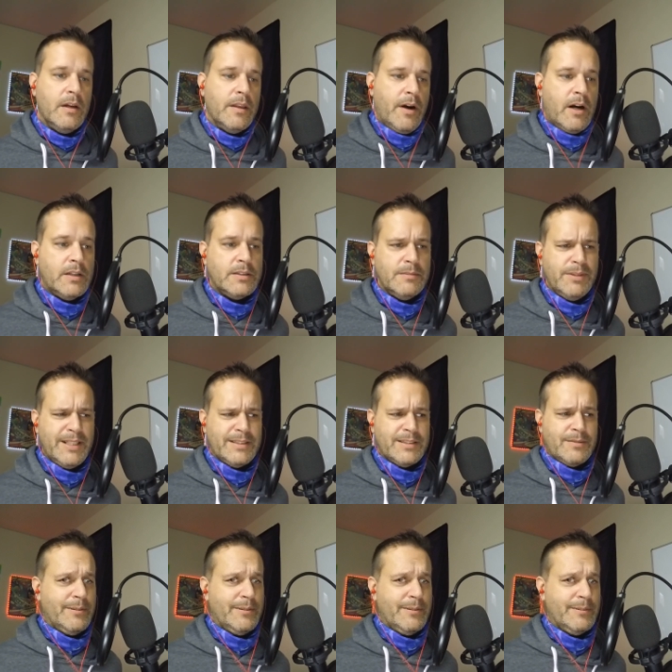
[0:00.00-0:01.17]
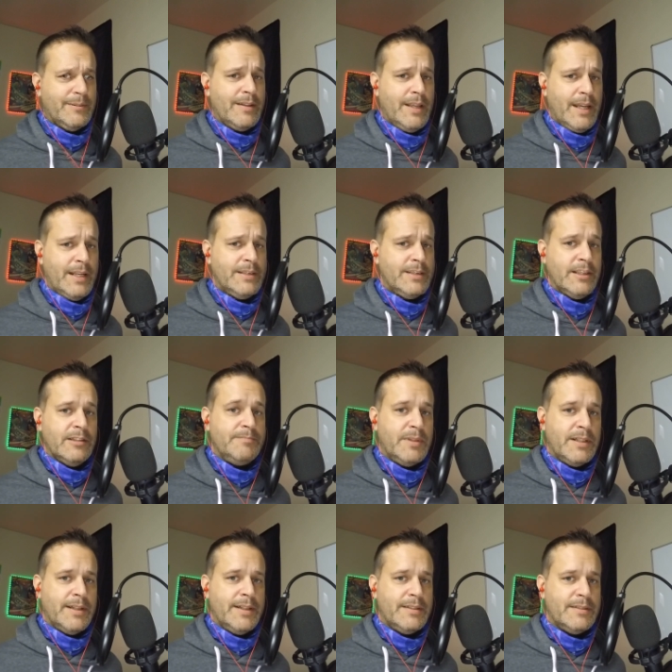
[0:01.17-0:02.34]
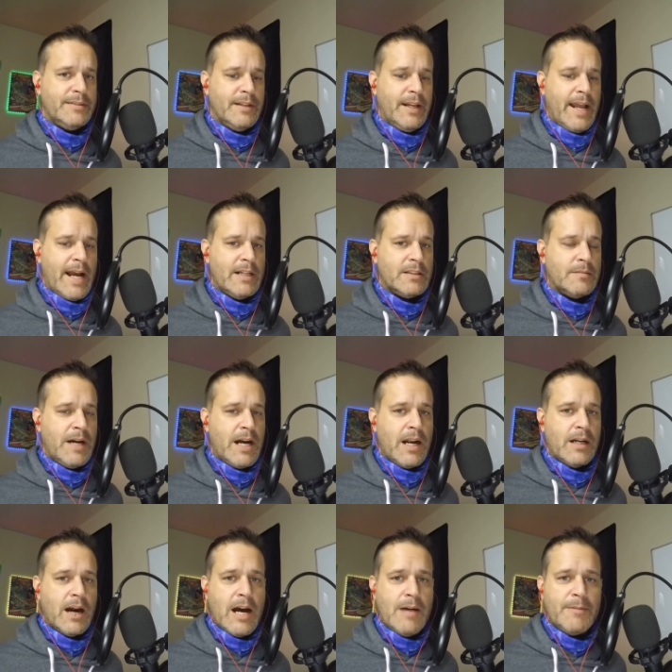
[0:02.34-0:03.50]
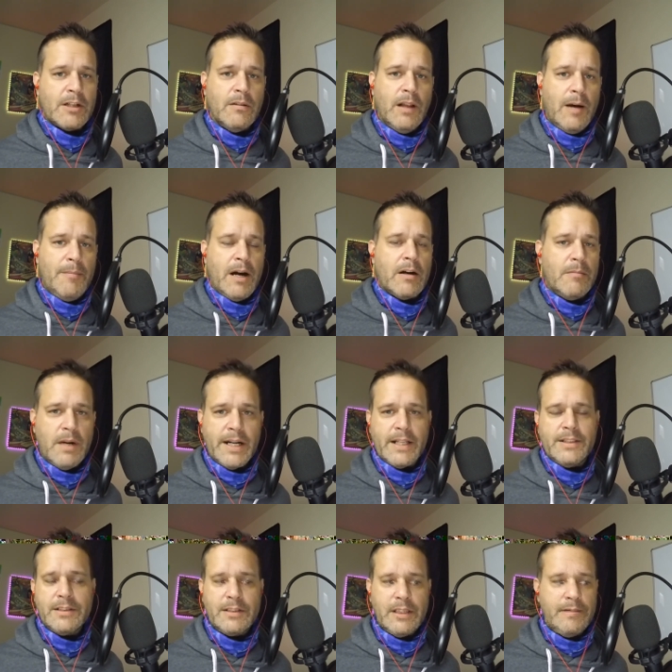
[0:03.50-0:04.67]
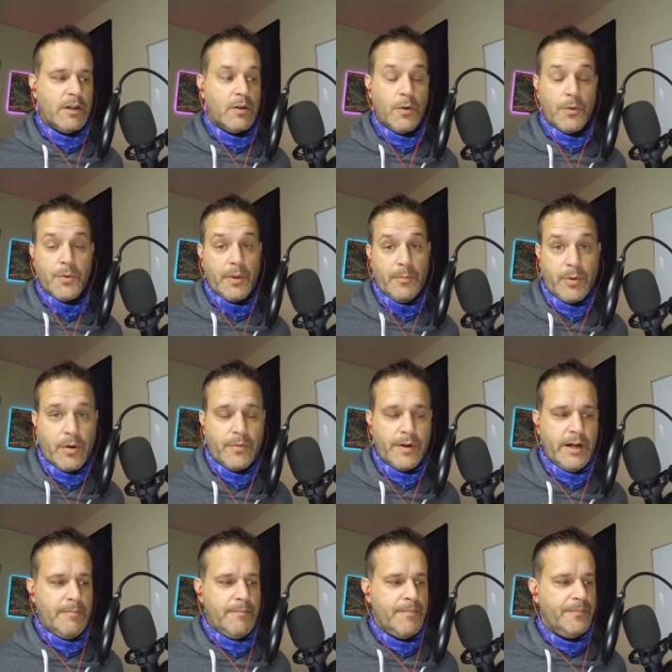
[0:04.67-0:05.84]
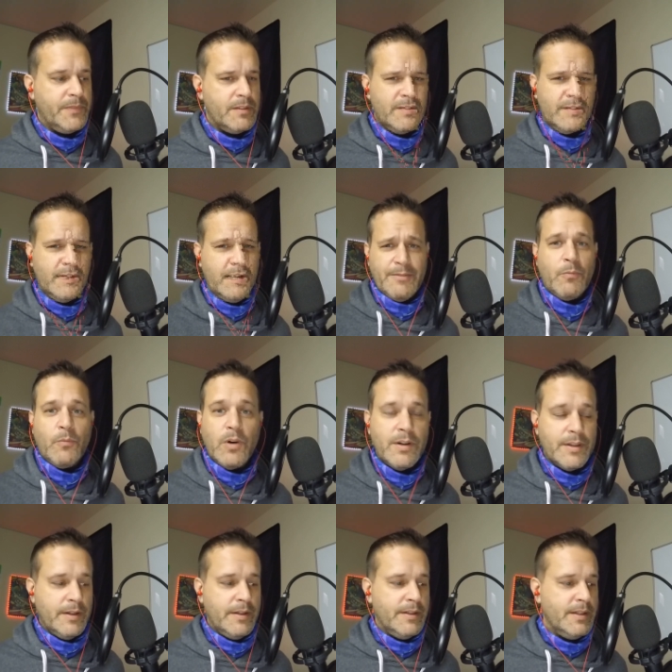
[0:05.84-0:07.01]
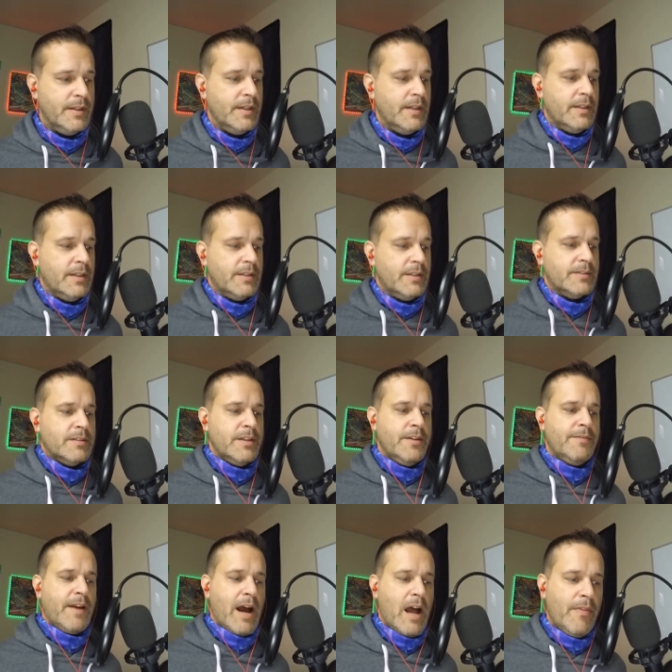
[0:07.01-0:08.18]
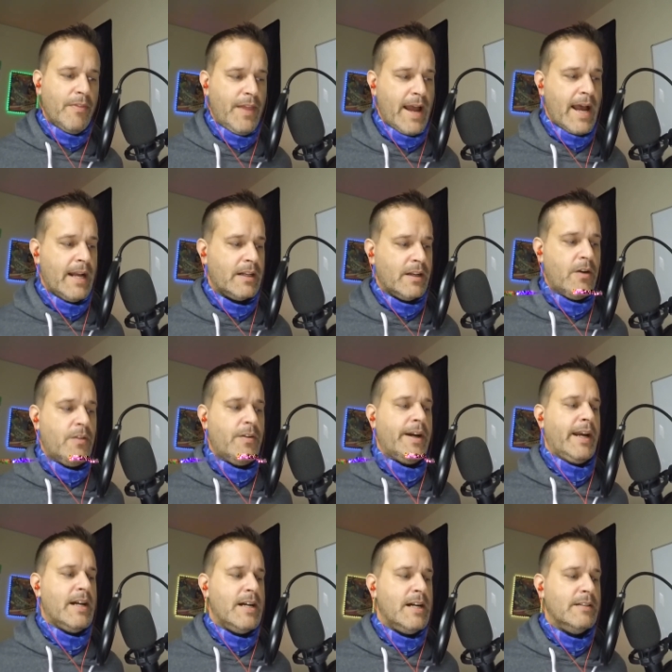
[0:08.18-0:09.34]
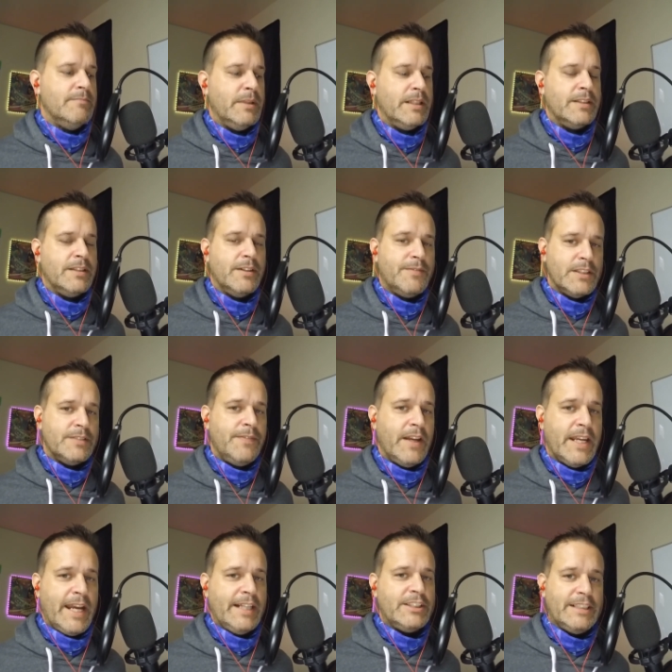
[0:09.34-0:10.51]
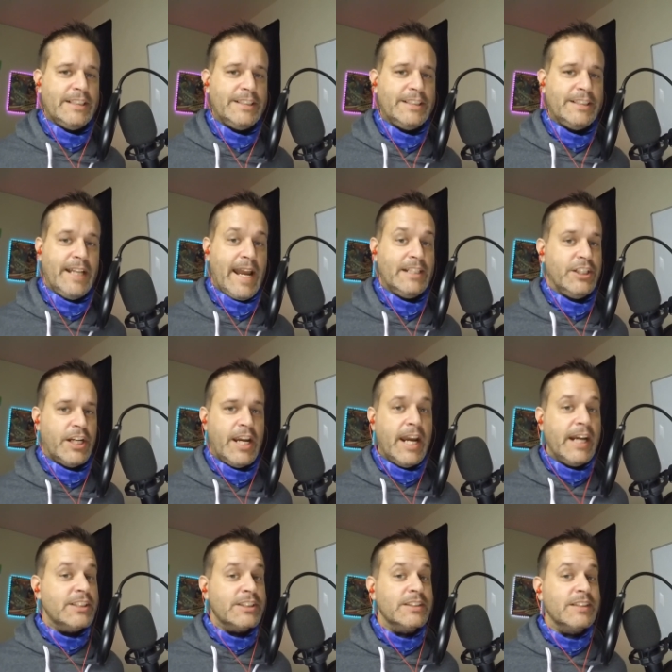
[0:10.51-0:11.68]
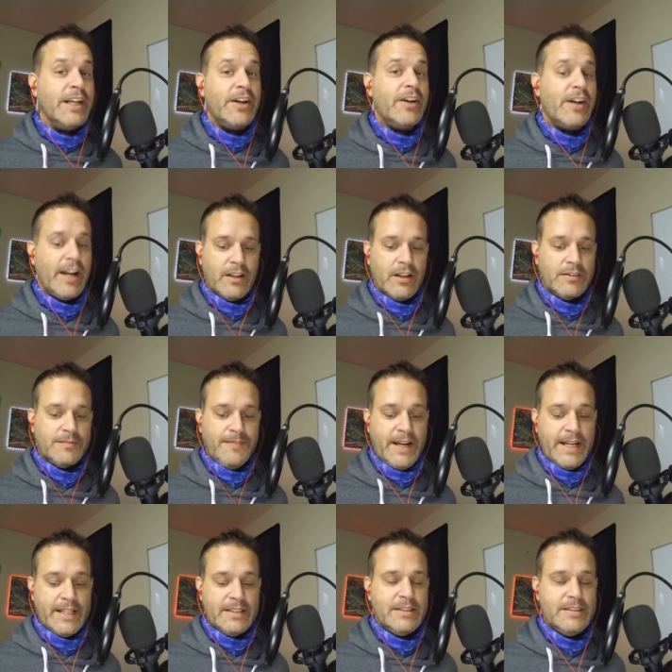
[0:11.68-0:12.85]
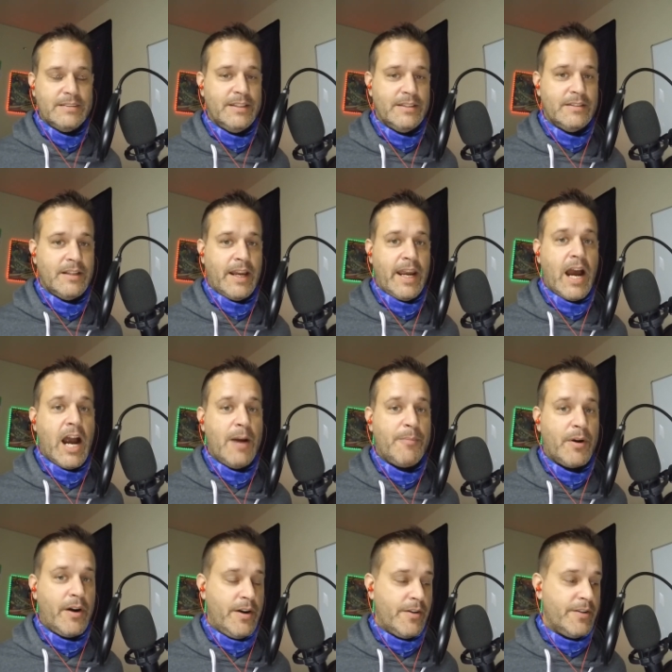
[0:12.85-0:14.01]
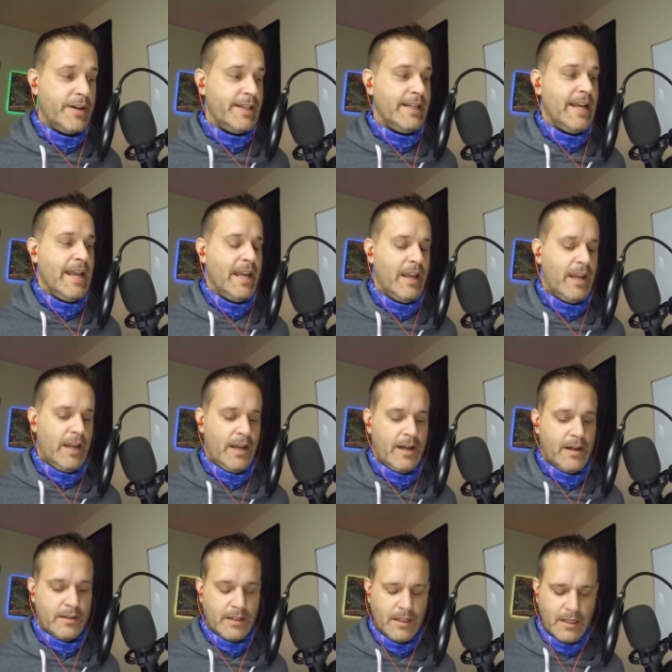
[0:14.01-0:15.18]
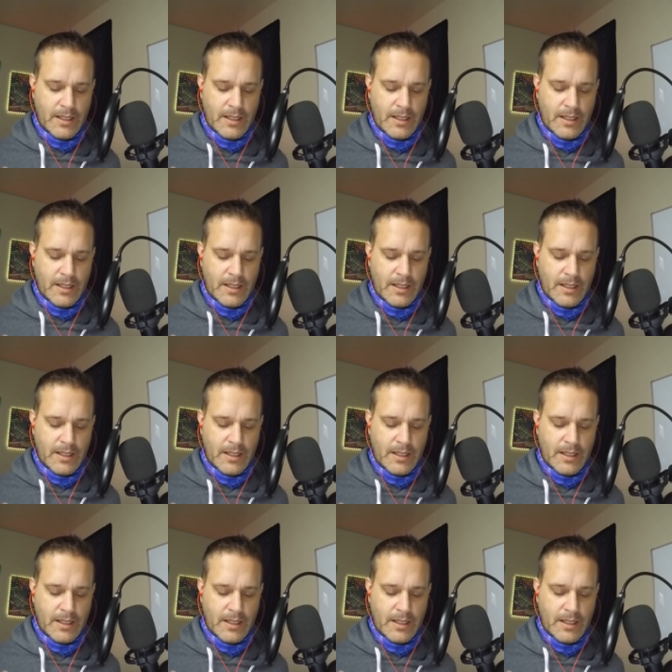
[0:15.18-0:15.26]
there are some places around here that teach it, but it's an astronomical amount of money just to even go through the program. So it's not even worth it. So you've got that going on, but diversification in education here in Las Vegas is a high priority. And